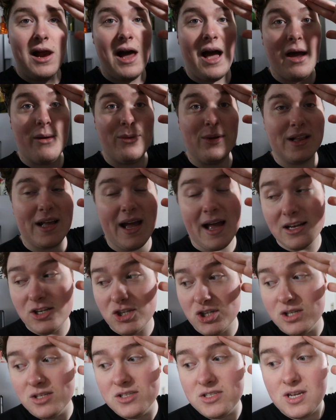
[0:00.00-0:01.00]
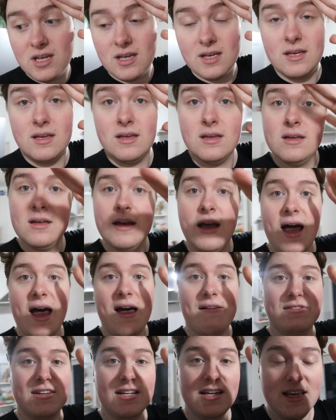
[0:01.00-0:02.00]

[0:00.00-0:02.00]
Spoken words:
I will catch us after